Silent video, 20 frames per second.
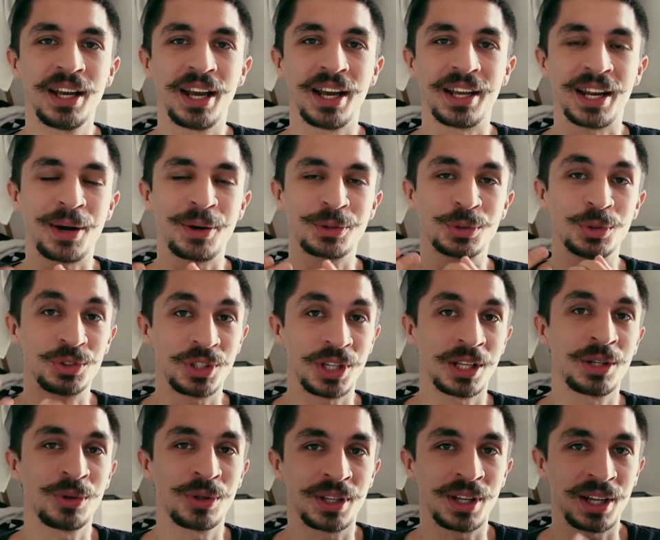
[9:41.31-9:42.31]
and how to
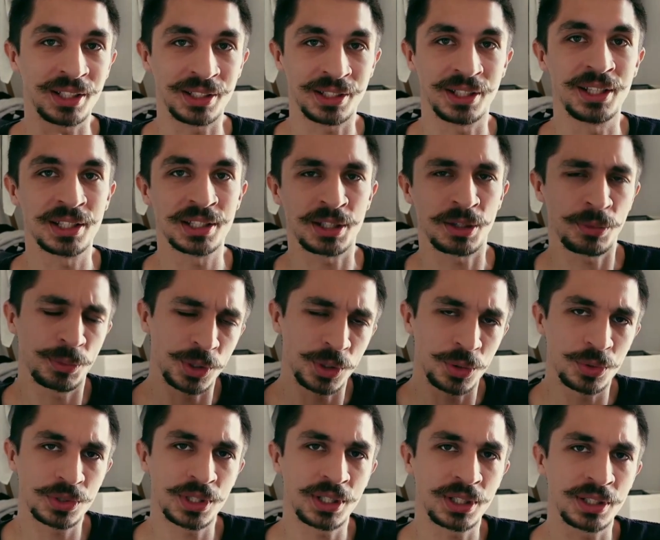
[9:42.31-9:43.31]
generate ideas, and we're
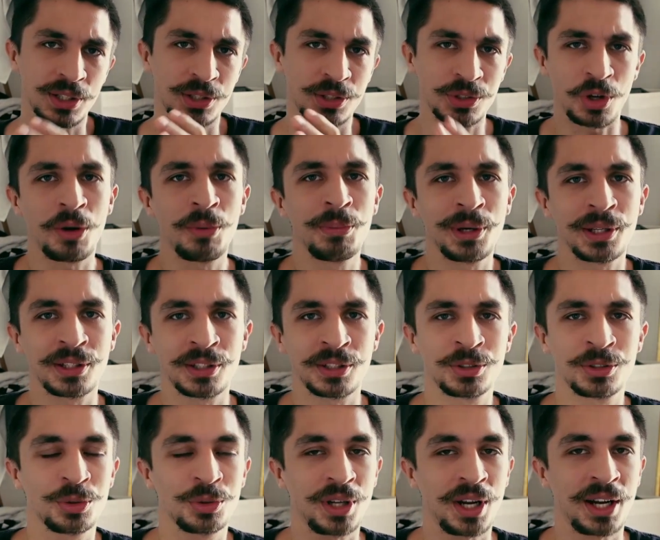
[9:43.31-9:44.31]
using the SAW method
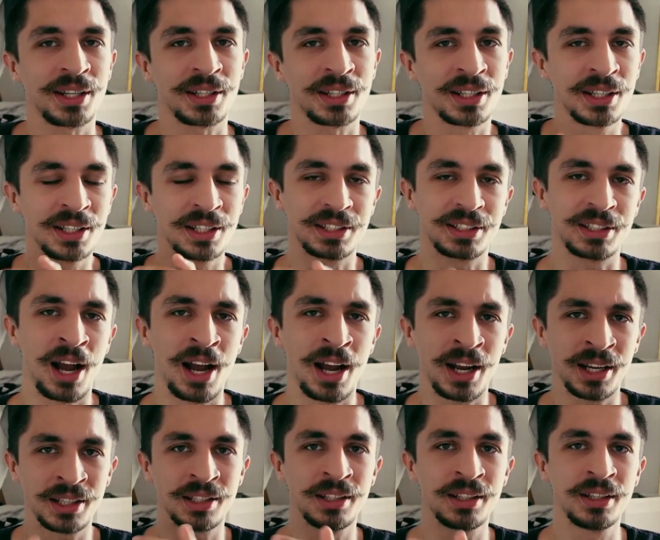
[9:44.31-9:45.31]
to kind of
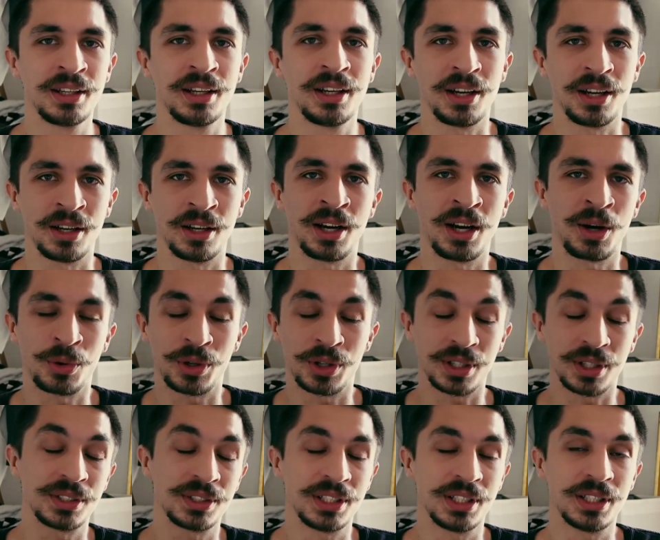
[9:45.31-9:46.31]
guide our
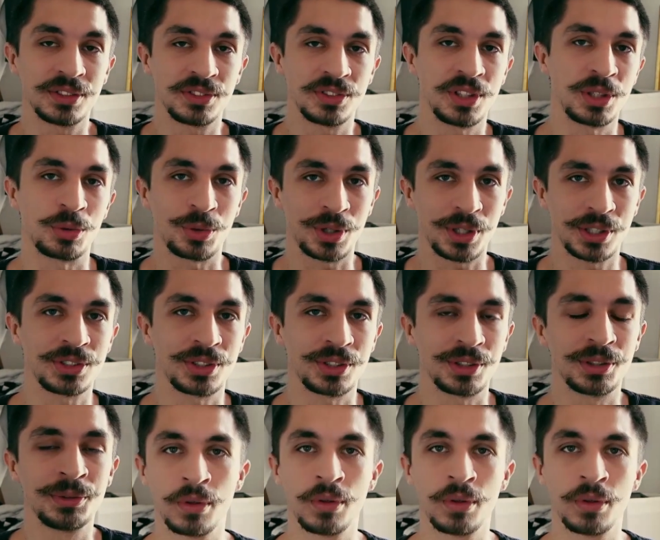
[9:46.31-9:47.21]
idea generation.